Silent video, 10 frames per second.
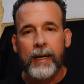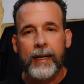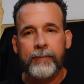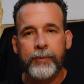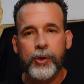
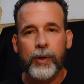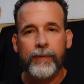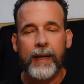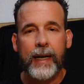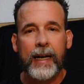um, sort of
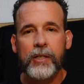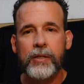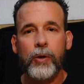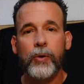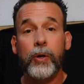thing. And I
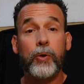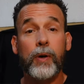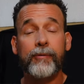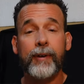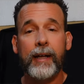just don't know,
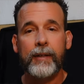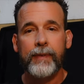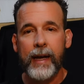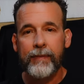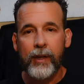quite frankly, if
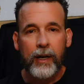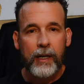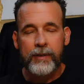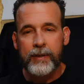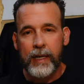I have the
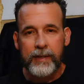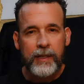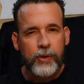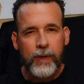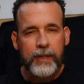audience that is
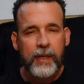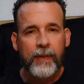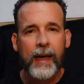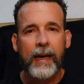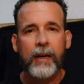interested in
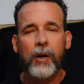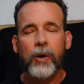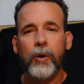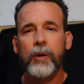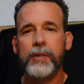that
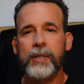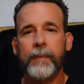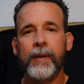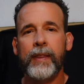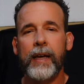or it's
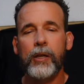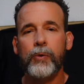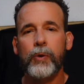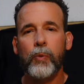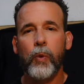something that
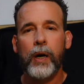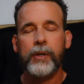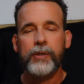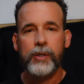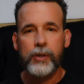you would
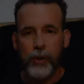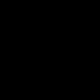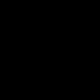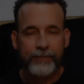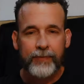want to do.
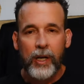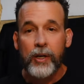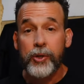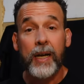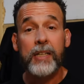
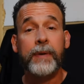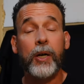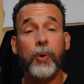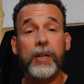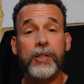So I guess my
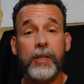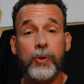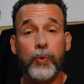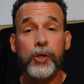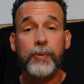question
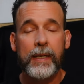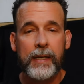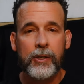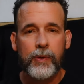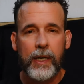is, would you be
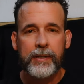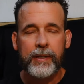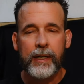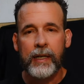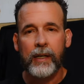
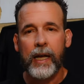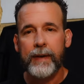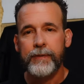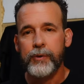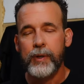interested in a
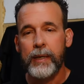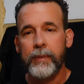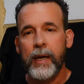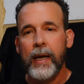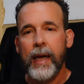live stream
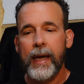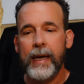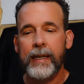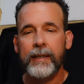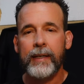
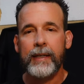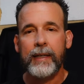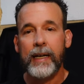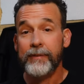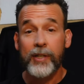and uh,
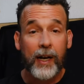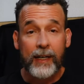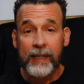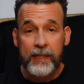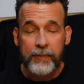kind of
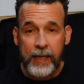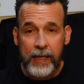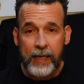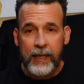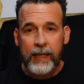talking to
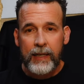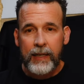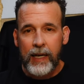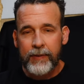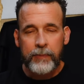me,
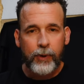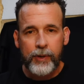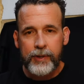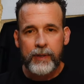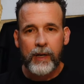kind of in
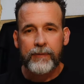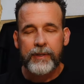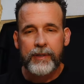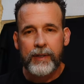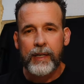person,
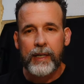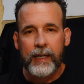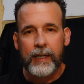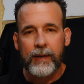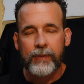obviously
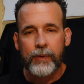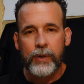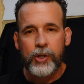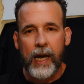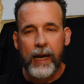uh, through
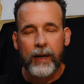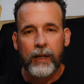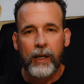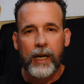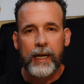chat
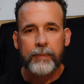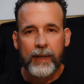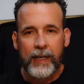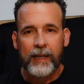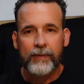online,
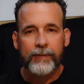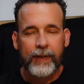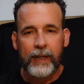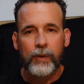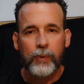but kind of
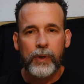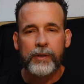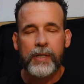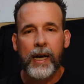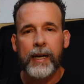uh, real
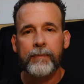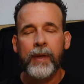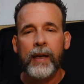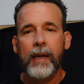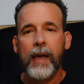time.
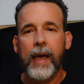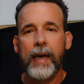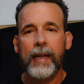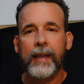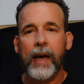
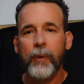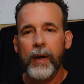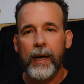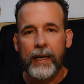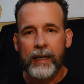And that
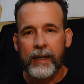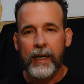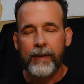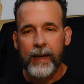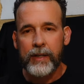way I can
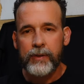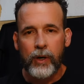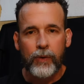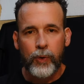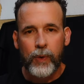kind of answer
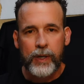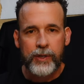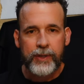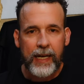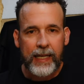all the
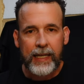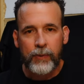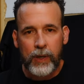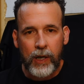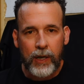questions that I get
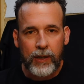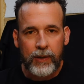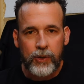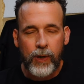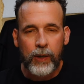regarding
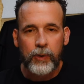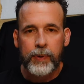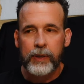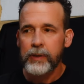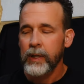the trailer
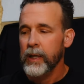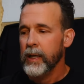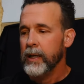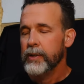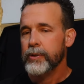build.
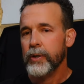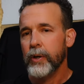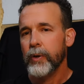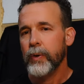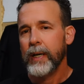
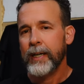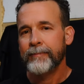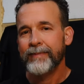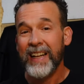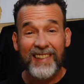So
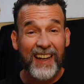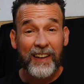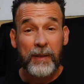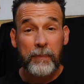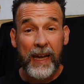um, that's kind
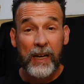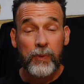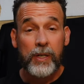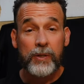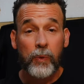of the main
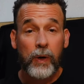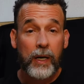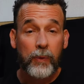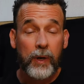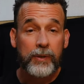reason why
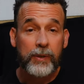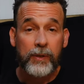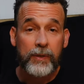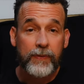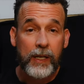I want to do
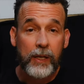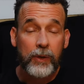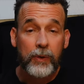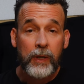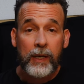this
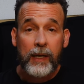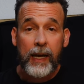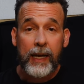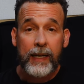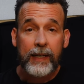video
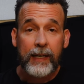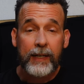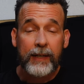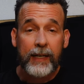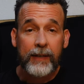and
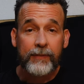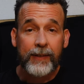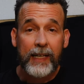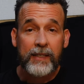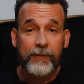uh, kind of
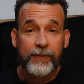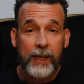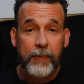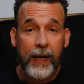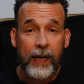give some
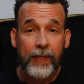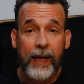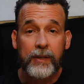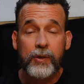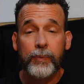feedback on
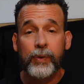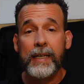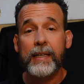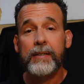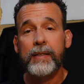that. So
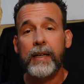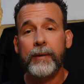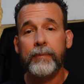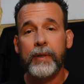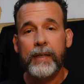please
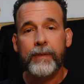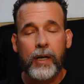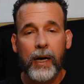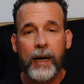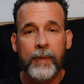um, leave a
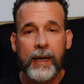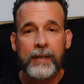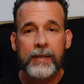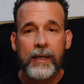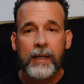
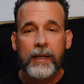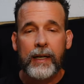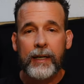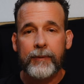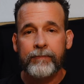comment.
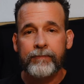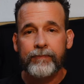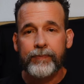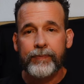Um,